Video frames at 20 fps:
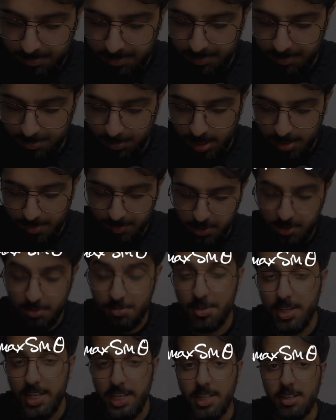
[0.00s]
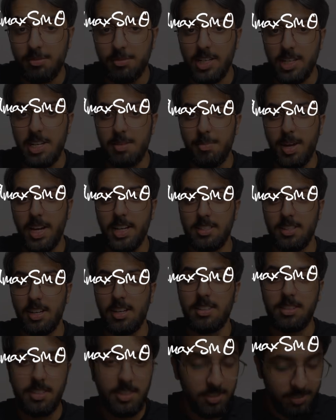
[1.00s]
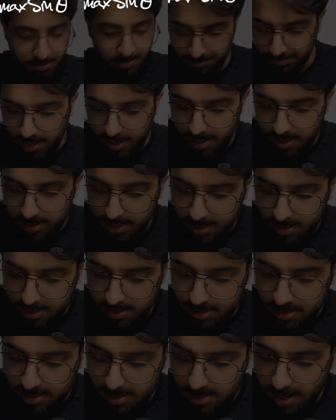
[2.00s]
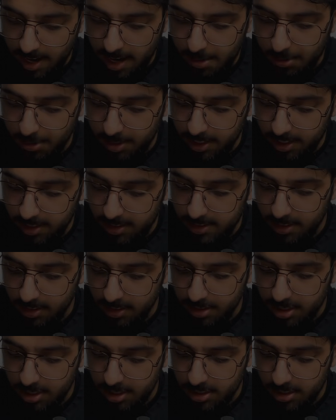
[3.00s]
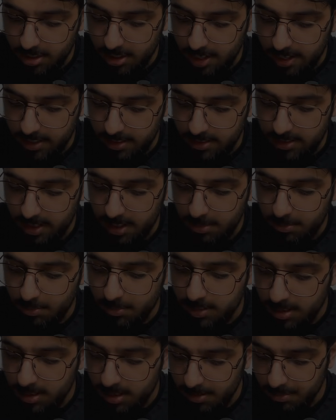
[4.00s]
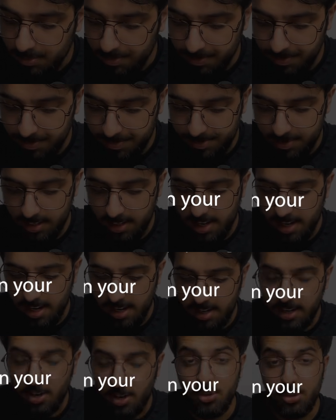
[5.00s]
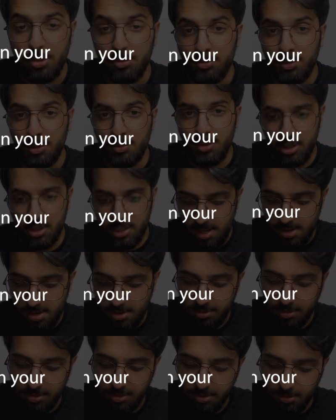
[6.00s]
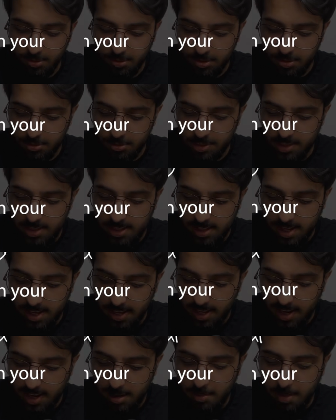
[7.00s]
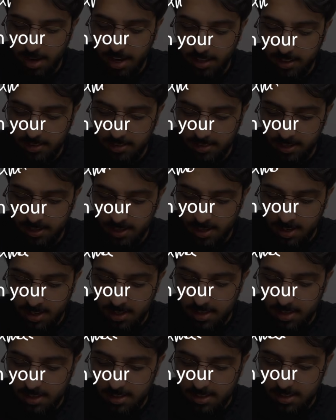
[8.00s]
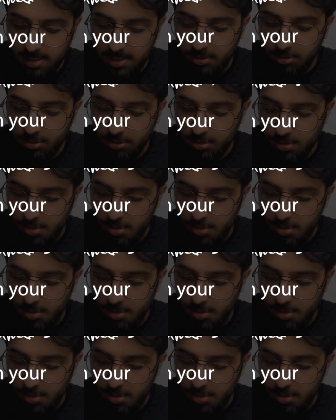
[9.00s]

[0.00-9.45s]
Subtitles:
Right? So negative A max sine theta. And that is our acceleration at time t. And on your formula sheet, you should also see that A max is equal to